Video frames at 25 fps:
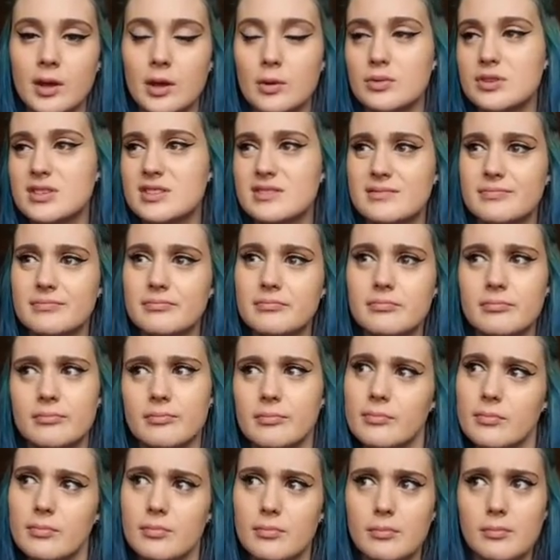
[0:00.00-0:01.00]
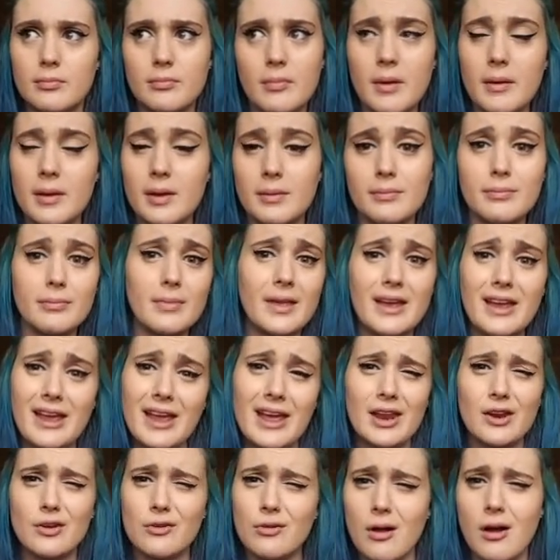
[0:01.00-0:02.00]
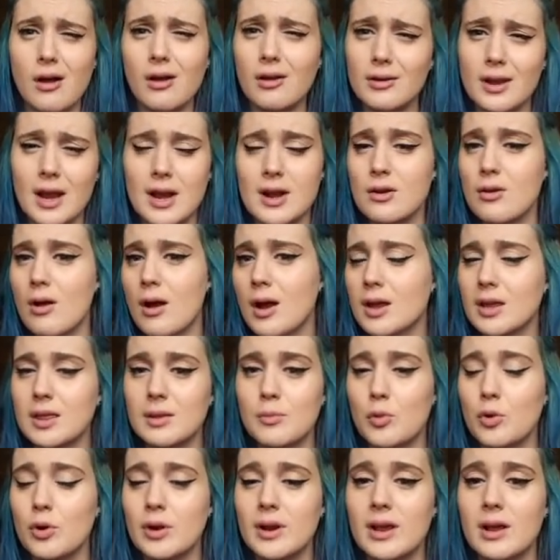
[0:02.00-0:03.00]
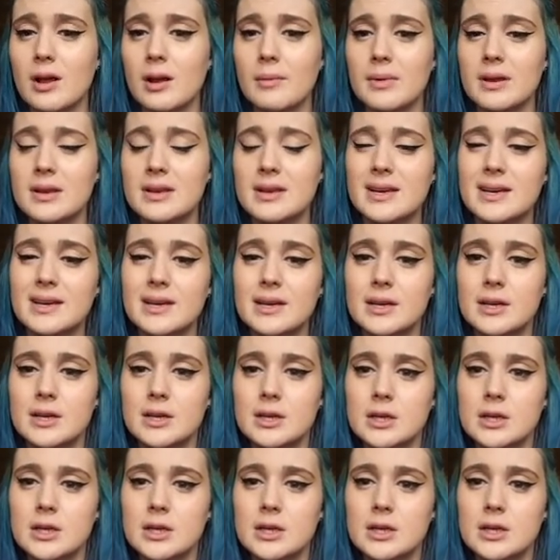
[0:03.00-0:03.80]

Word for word: It was like 8 o'clock, 9 o'clock in the morning on Monday.